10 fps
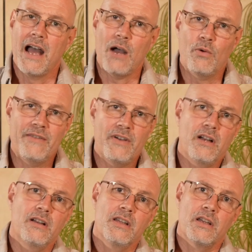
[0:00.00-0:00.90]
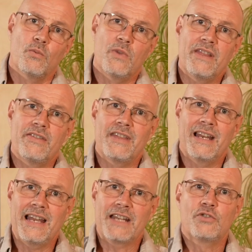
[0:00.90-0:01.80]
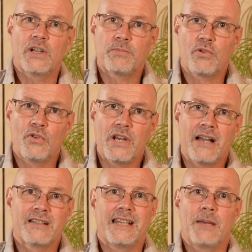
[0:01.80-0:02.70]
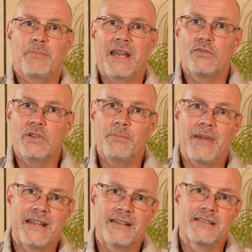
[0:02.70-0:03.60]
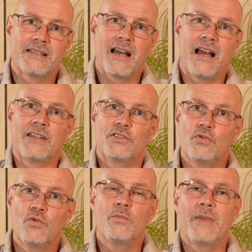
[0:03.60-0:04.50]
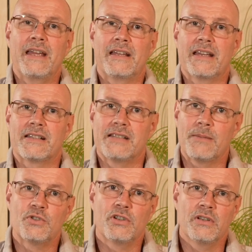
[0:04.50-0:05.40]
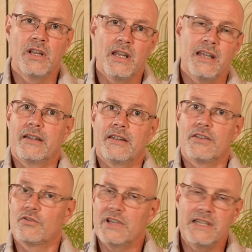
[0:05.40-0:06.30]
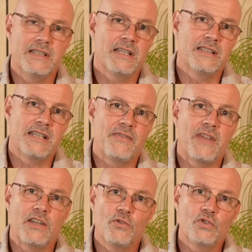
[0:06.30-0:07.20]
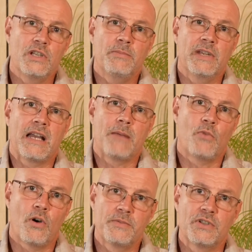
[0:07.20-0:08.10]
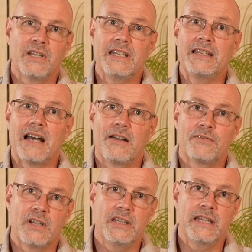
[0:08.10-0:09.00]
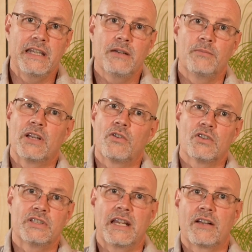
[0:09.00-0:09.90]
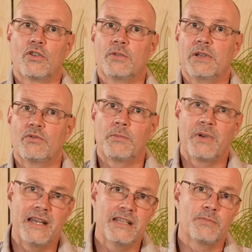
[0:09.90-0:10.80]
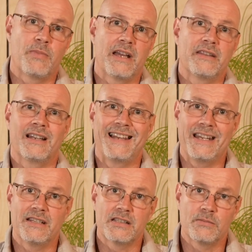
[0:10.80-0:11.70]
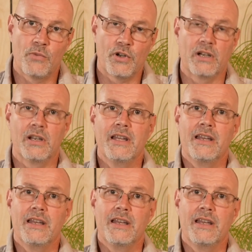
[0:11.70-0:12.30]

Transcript: However, with electric products and battery banks, I do make an exception the reason is that they usually become obsolete after a year because they are going to be replaced by the latest model.